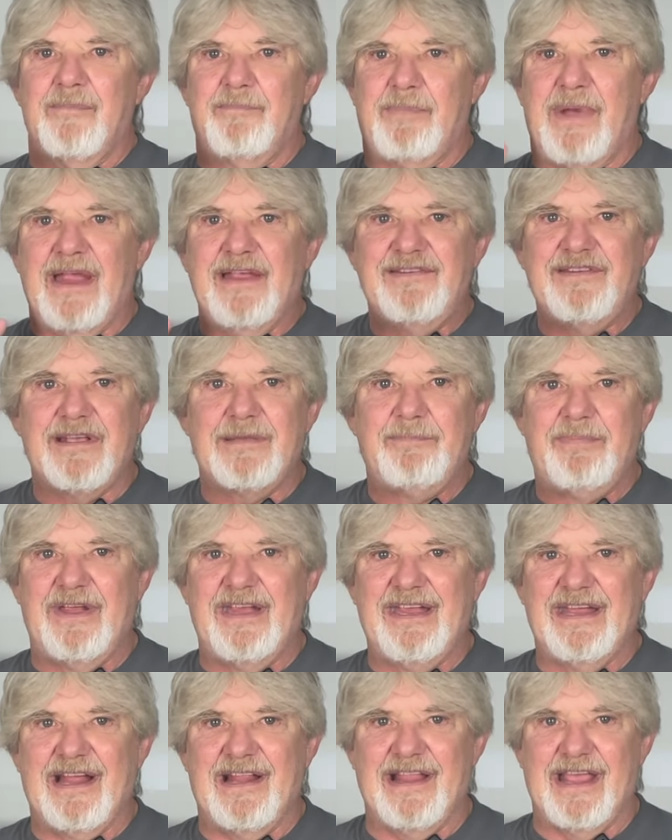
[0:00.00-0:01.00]
Basic
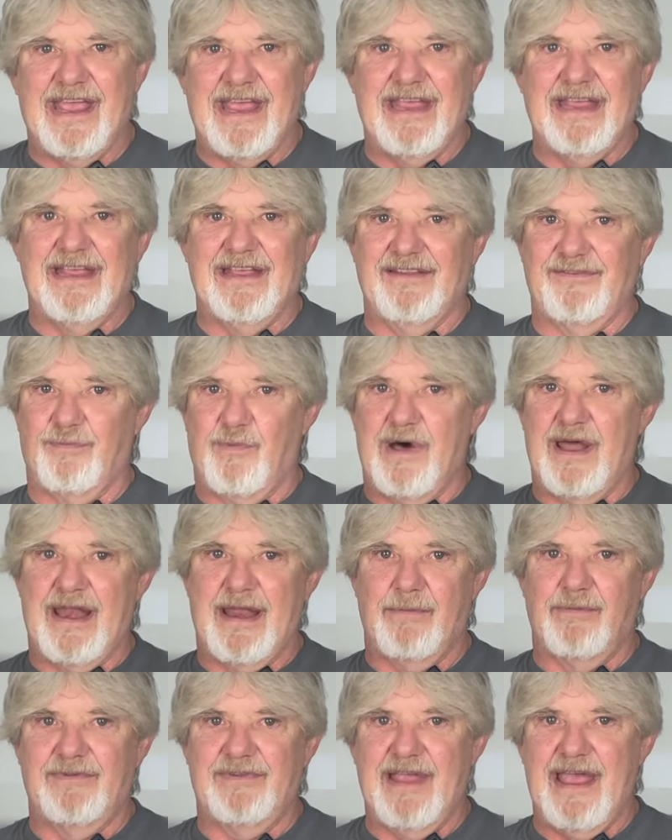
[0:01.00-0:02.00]
PLA is what
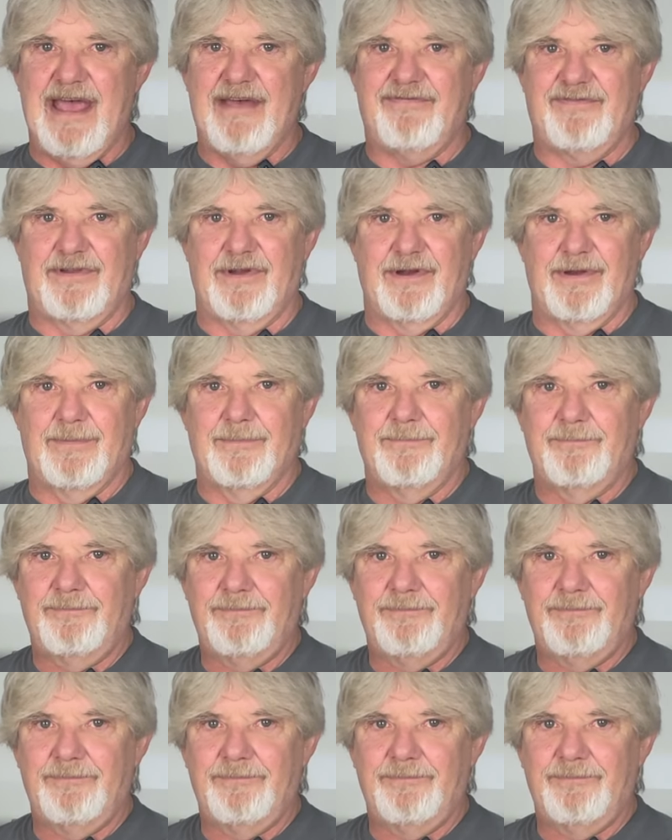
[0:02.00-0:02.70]
I was after.